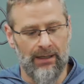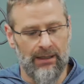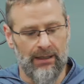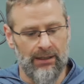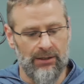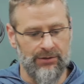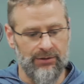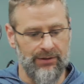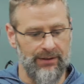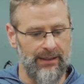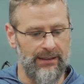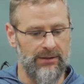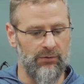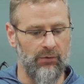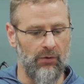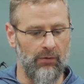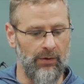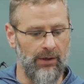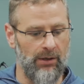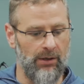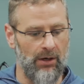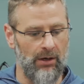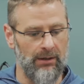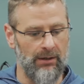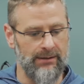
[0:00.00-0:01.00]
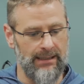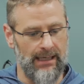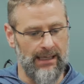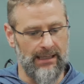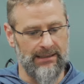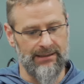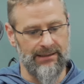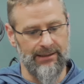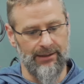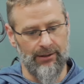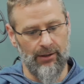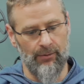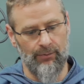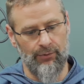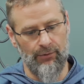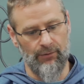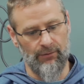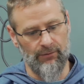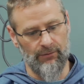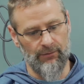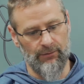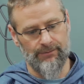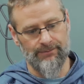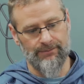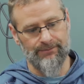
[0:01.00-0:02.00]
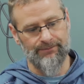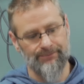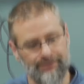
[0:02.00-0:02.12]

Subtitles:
So that's what we call tacit approval.